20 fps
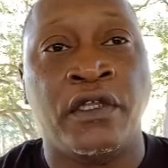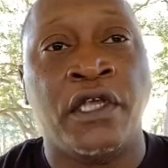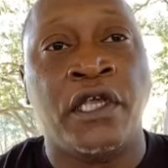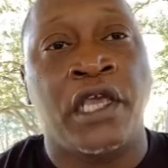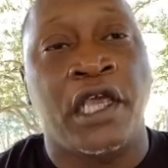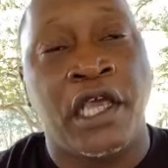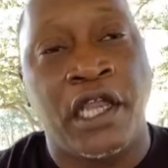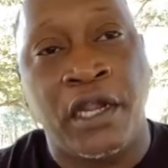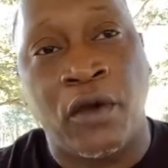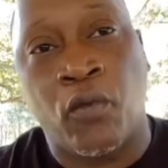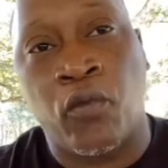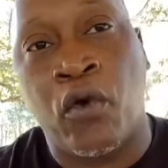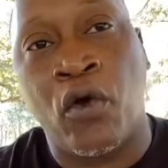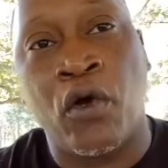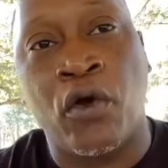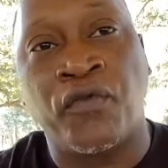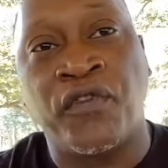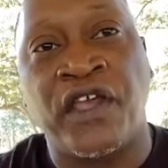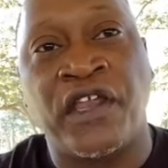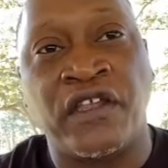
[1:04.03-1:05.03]
in a
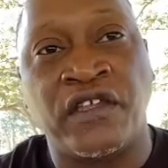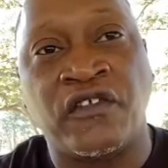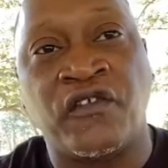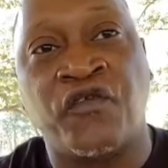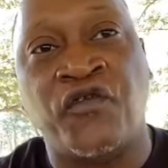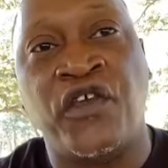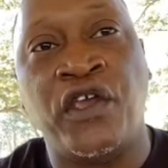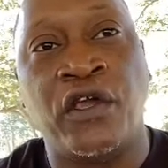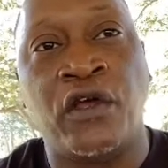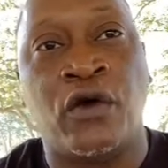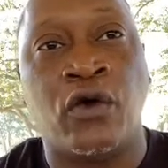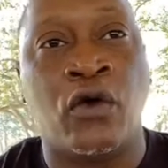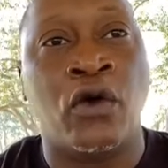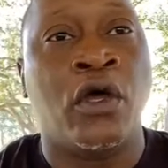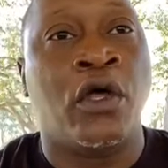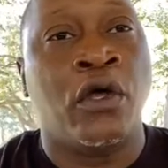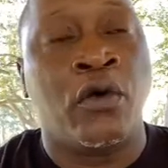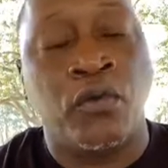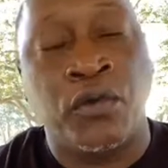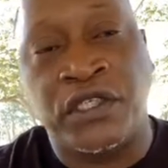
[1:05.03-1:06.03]
world that is filled
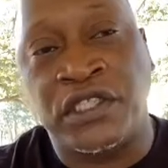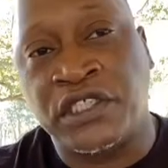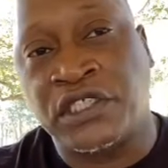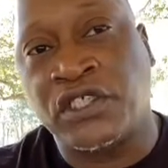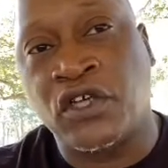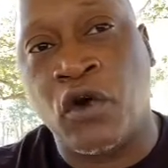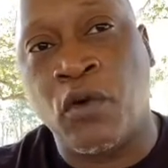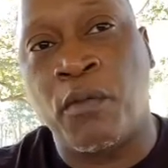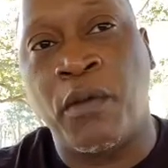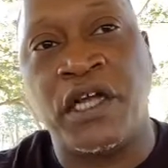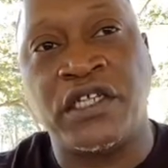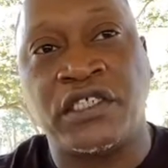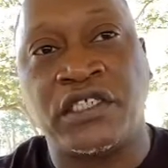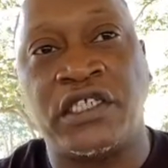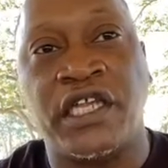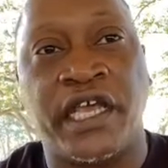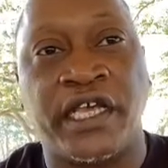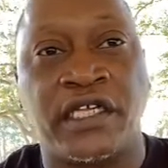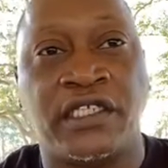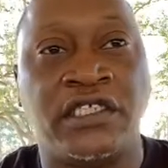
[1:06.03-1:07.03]
with so much
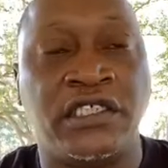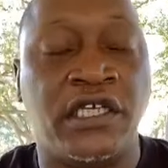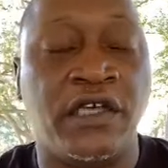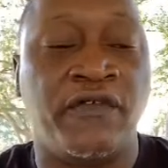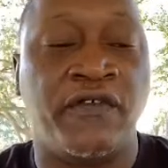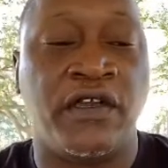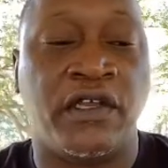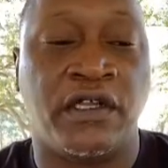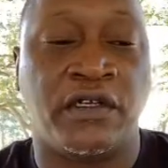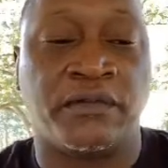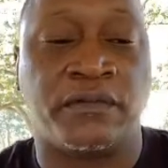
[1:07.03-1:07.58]
negativity.